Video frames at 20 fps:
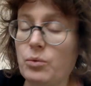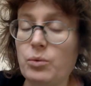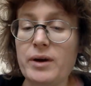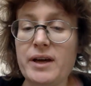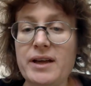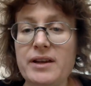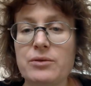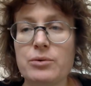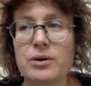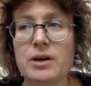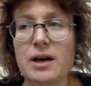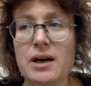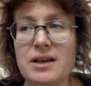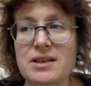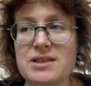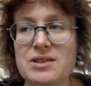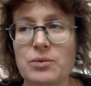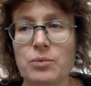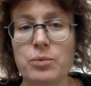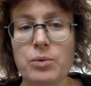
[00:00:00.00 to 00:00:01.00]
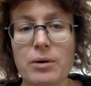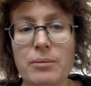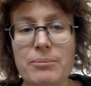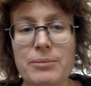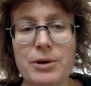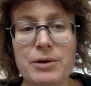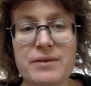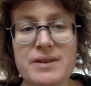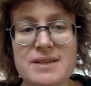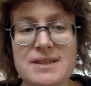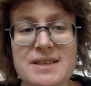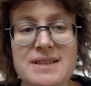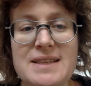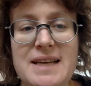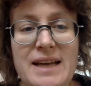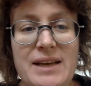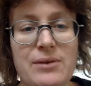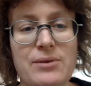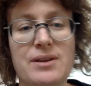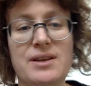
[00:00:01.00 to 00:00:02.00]
with regards to what movies to
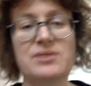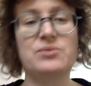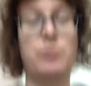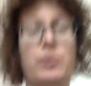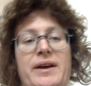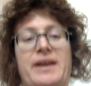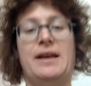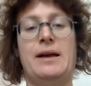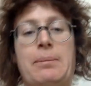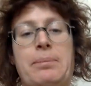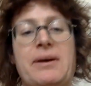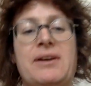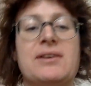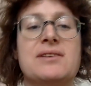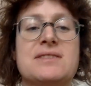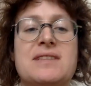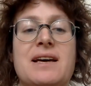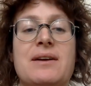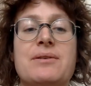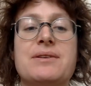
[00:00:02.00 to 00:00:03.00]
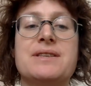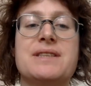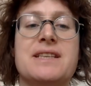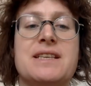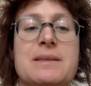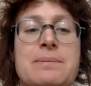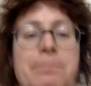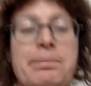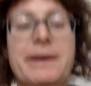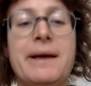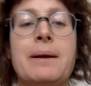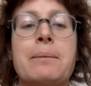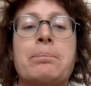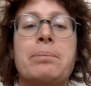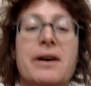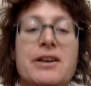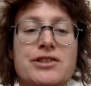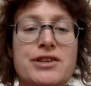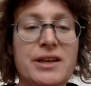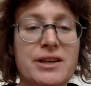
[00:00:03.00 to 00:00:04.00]
set you this week, because there is this big
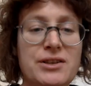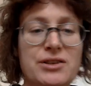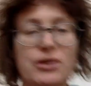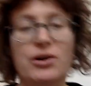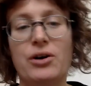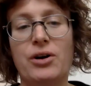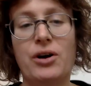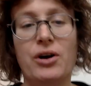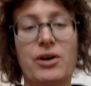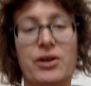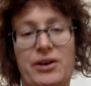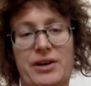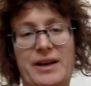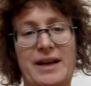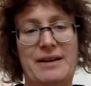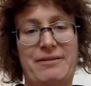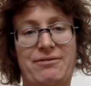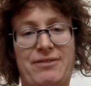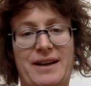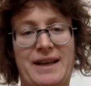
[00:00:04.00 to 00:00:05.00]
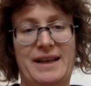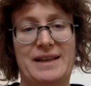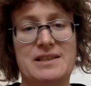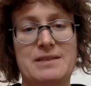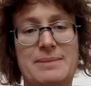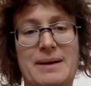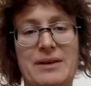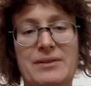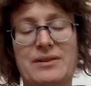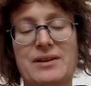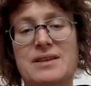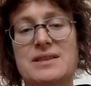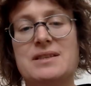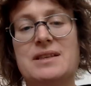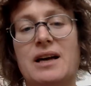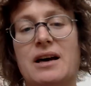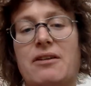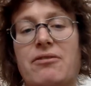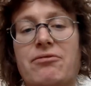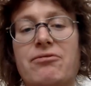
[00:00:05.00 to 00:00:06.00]
budget doc on Netflix about this
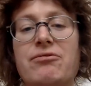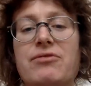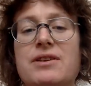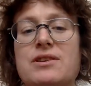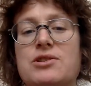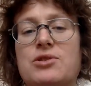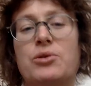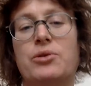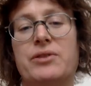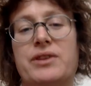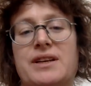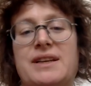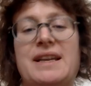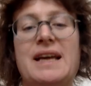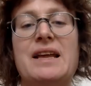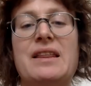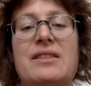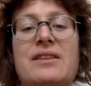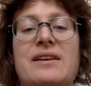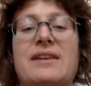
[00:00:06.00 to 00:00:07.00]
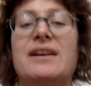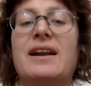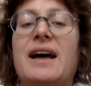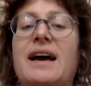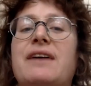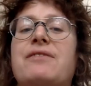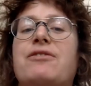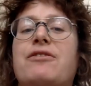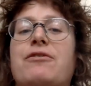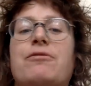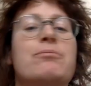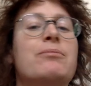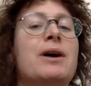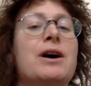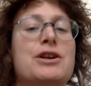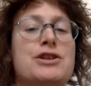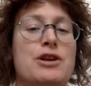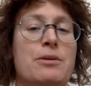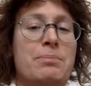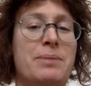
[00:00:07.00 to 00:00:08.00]
stuff. It's called The Death and Life of
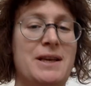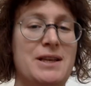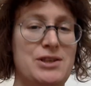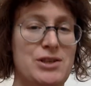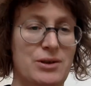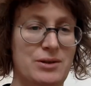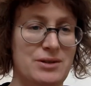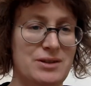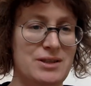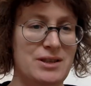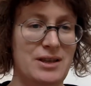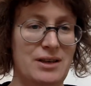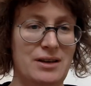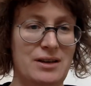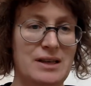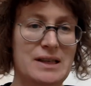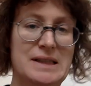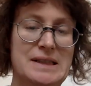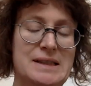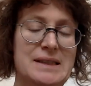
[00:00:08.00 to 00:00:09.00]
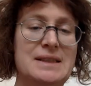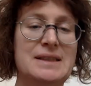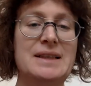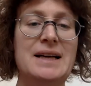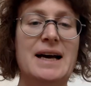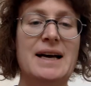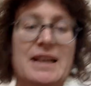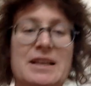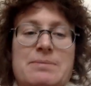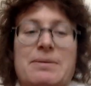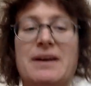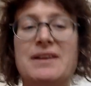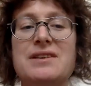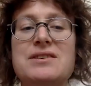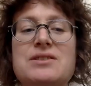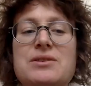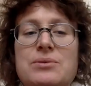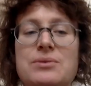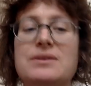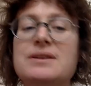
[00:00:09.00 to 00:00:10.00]
Marsha P. Johnson, and it's by
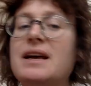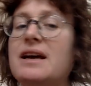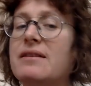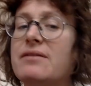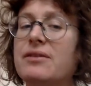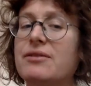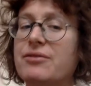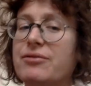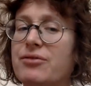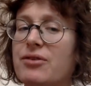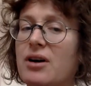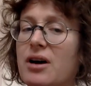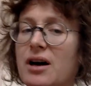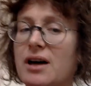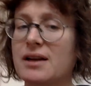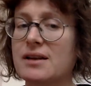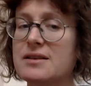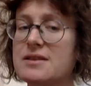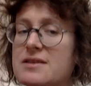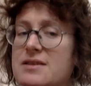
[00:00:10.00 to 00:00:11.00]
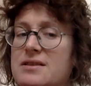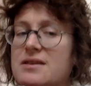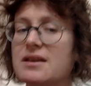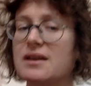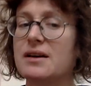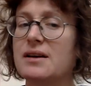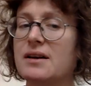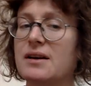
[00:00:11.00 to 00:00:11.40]
this dude David France.